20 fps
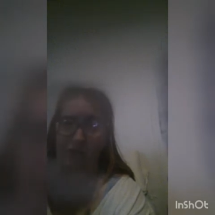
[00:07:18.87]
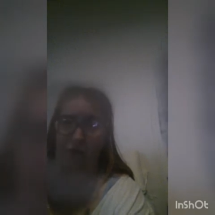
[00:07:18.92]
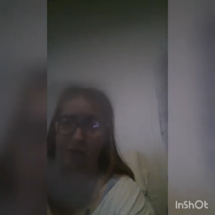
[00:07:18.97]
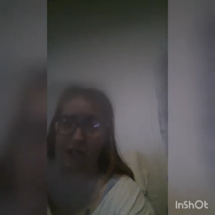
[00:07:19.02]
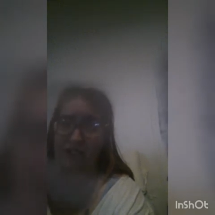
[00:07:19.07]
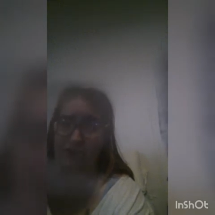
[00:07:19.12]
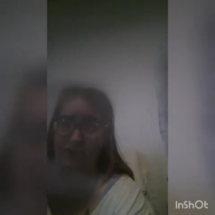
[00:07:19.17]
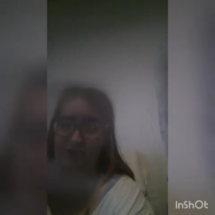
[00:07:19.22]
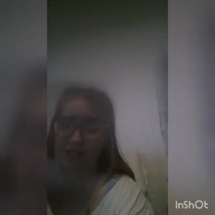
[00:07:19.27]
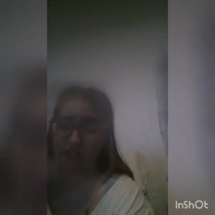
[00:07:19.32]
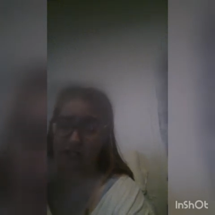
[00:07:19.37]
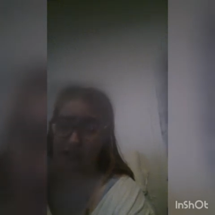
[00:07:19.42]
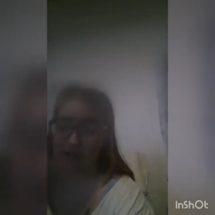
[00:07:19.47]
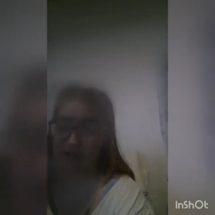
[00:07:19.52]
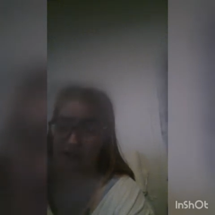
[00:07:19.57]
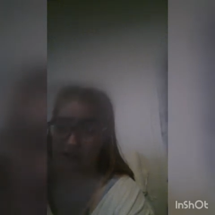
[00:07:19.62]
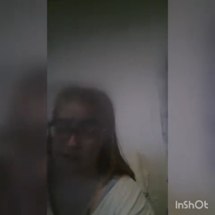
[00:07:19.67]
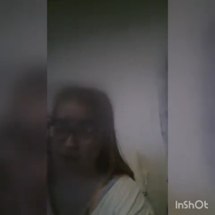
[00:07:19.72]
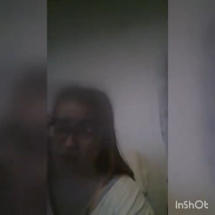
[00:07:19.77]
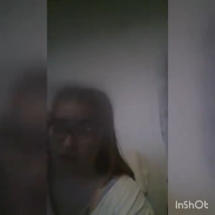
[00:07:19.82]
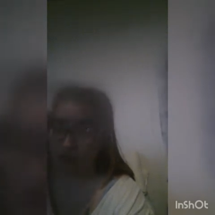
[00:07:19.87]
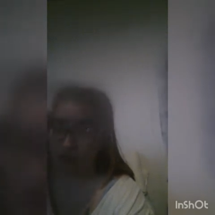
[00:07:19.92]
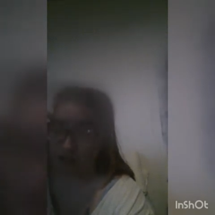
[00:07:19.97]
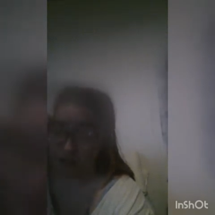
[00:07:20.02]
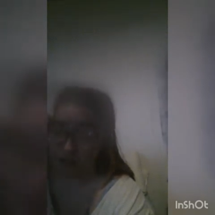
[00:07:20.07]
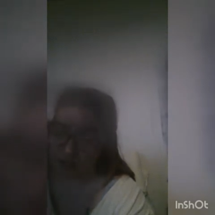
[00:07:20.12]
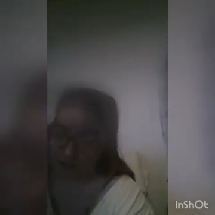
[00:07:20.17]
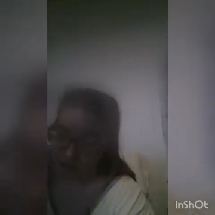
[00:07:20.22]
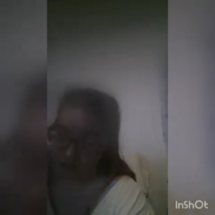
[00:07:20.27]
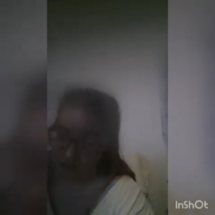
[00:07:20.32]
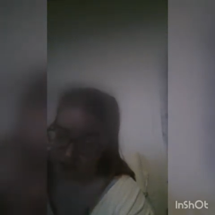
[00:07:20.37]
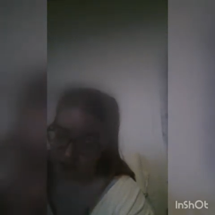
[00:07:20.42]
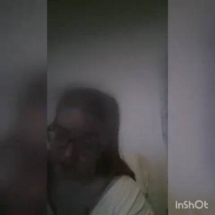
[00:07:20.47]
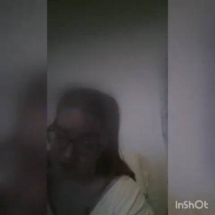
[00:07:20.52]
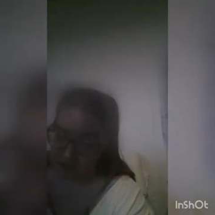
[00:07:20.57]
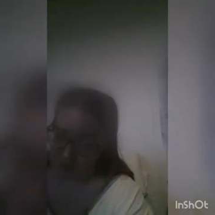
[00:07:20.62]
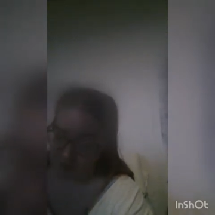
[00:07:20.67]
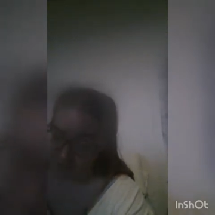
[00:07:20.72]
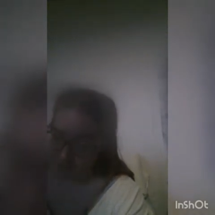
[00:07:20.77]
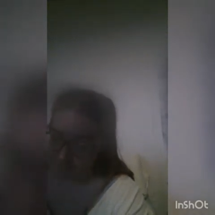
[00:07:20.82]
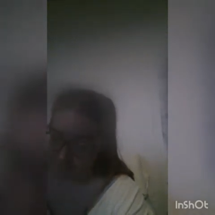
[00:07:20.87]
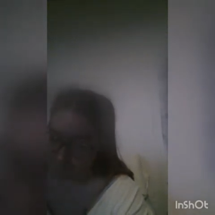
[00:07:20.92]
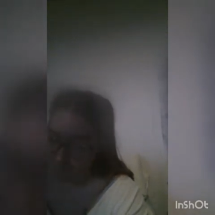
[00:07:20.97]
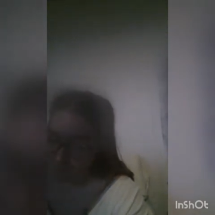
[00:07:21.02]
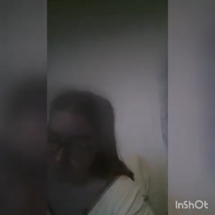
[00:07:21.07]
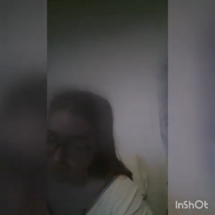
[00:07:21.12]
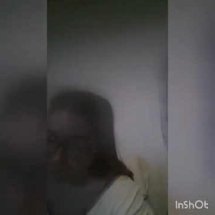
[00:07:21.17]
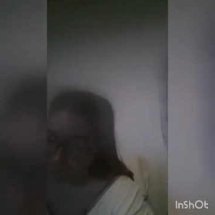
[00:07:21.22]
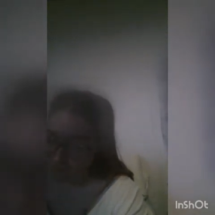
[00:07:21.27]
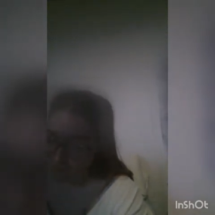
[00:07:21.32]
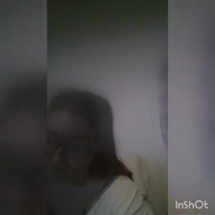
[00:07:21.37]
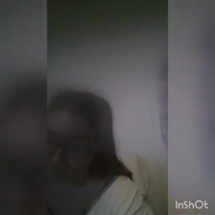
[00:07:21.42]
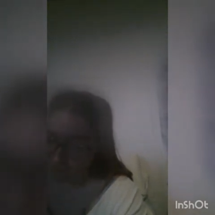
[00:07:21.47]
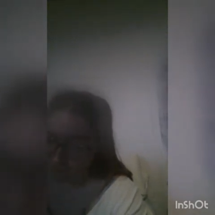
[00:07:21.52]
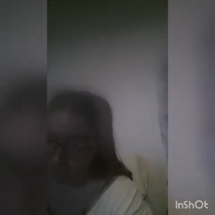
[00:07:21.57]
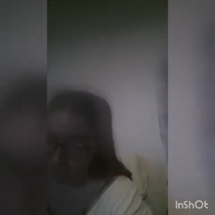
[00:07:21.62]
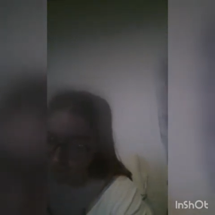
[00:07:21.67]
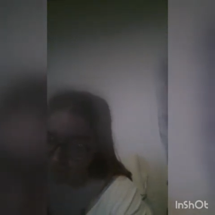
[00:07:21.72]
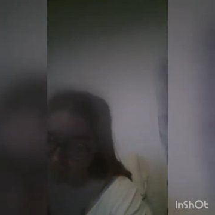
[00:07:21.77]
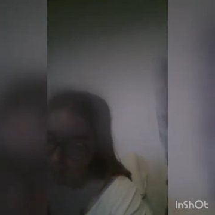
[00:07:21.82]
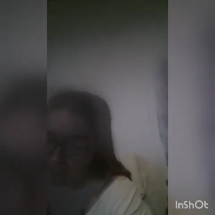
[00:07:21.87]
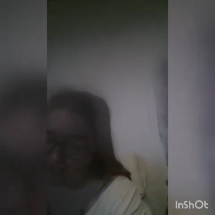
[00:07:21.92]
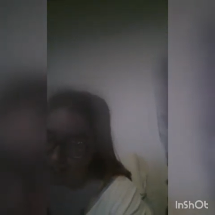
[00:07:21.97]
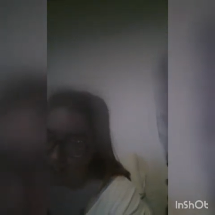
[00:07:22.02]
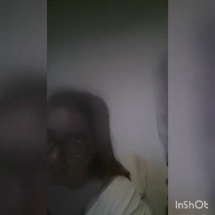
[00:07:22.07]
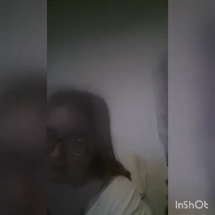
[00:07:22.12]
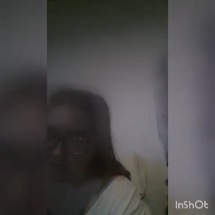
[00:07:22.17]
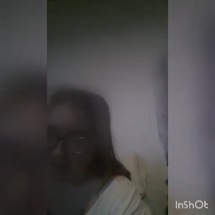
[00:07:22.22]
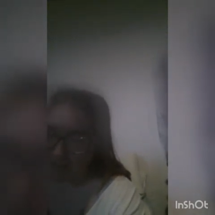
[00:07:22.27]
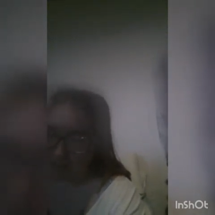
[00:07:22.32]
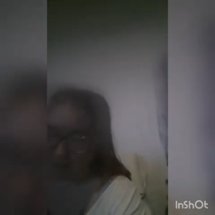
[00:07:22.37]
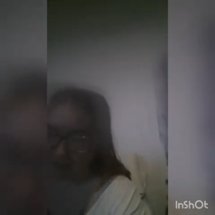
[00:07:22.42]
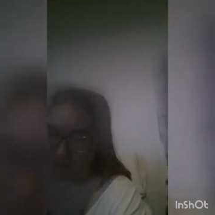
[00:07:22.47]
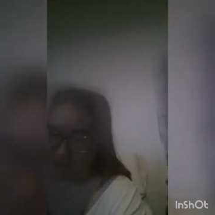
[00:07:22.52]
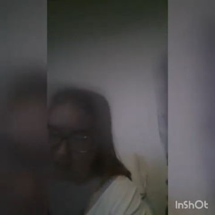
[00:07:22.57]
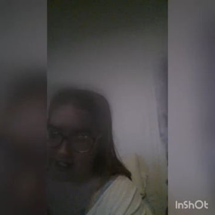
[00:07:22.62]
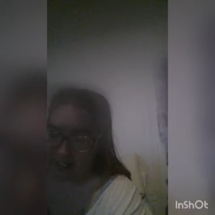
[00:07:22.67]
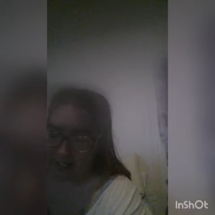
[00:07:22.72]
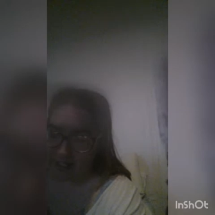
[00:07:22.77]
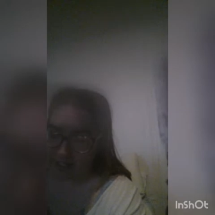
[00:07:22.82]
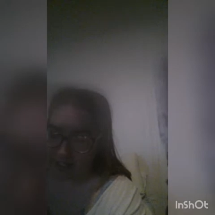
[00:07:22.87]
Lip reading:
(no speaker visible)